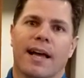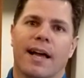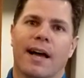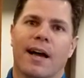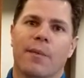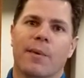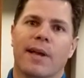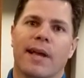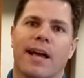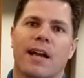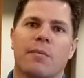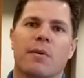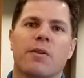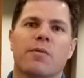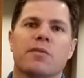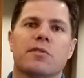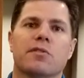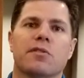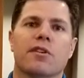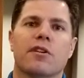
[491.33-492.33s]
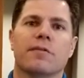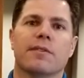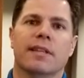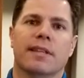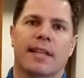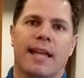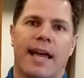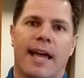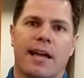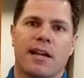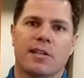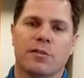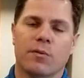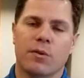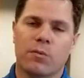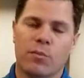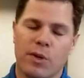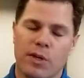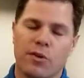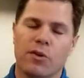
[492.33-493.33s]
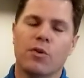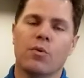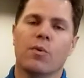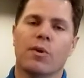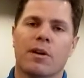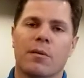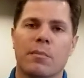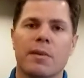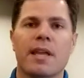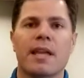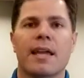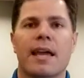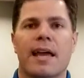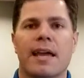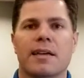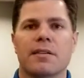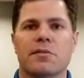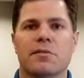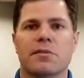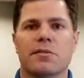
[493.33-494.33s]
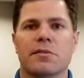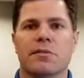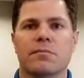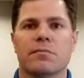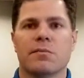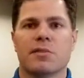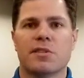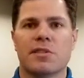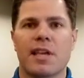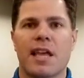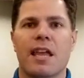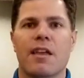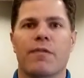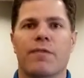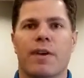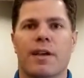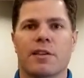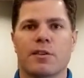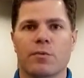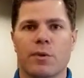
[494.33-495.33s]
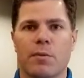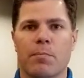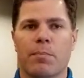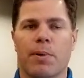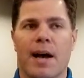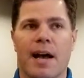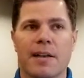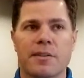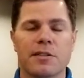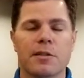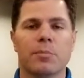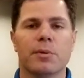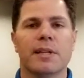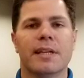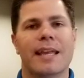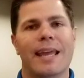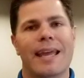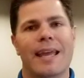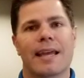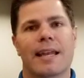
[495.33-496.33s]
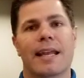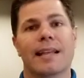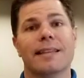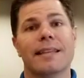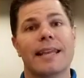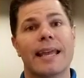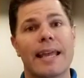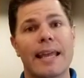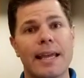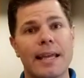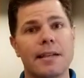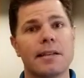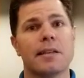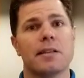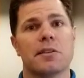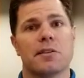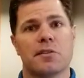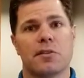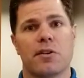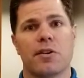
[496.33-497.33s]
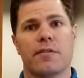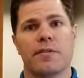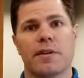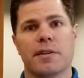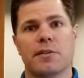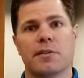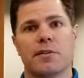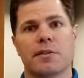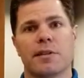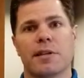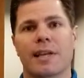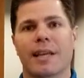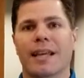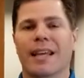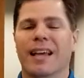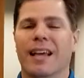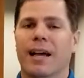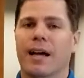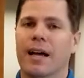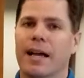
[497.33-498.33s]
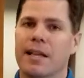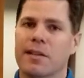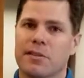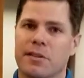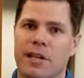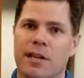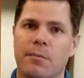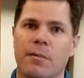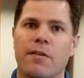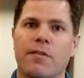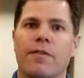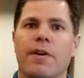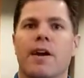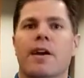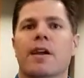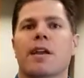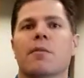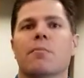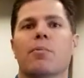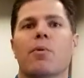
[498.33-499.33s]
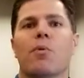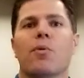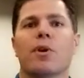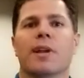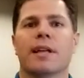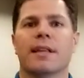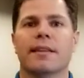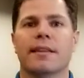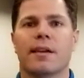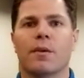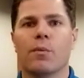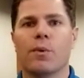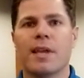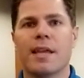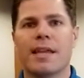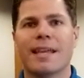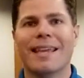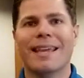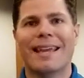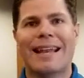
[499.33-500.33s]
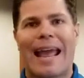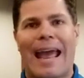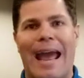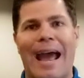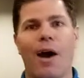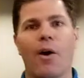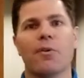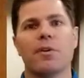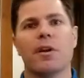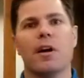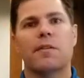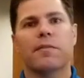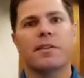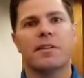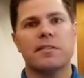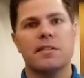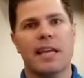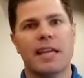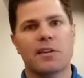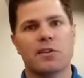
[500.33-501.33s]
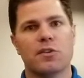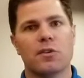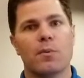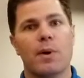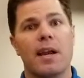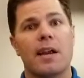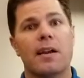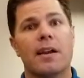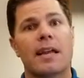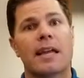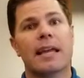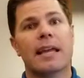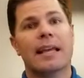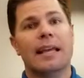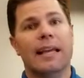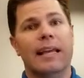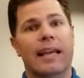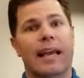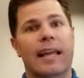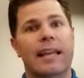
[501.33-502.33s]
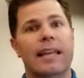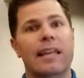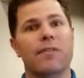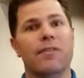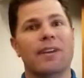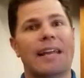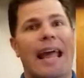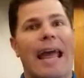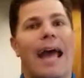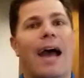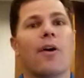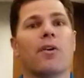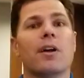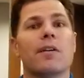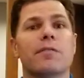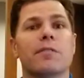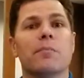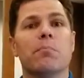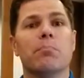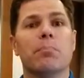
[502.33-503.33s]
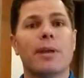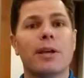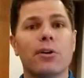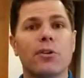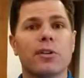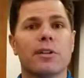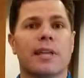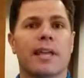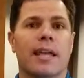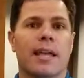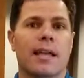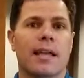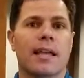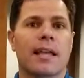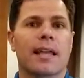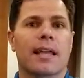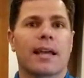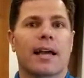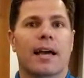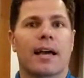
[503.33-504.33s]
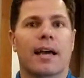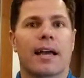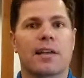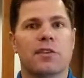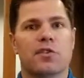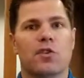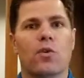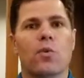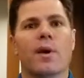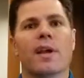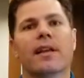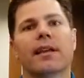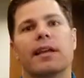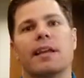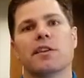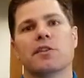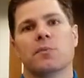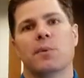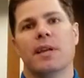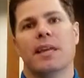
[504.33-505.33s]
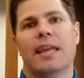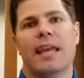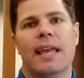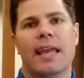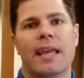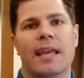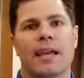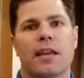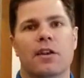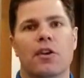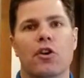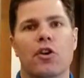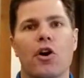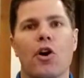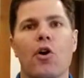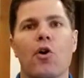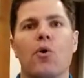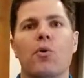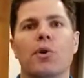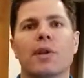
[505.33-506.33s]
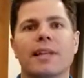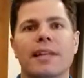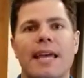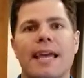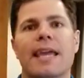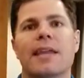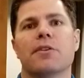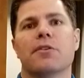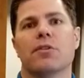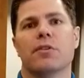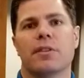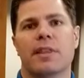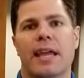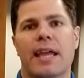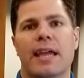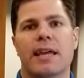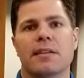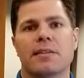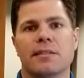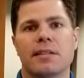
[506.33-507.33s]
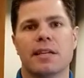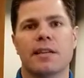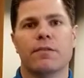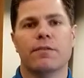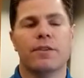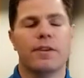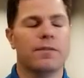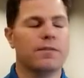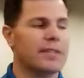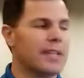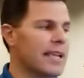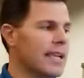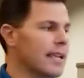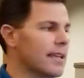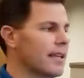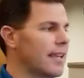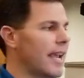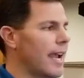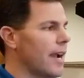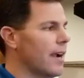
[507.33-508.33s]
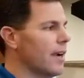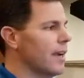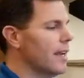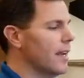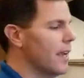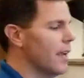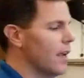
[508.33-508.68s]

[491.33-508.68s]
We got to be reserved in that because we do want to be as safe as we possibly can. At the end of the service, it's going to be very important that we get out of the sanctuary and even out of the building as quickly as we can, no later than 10:15. Karen,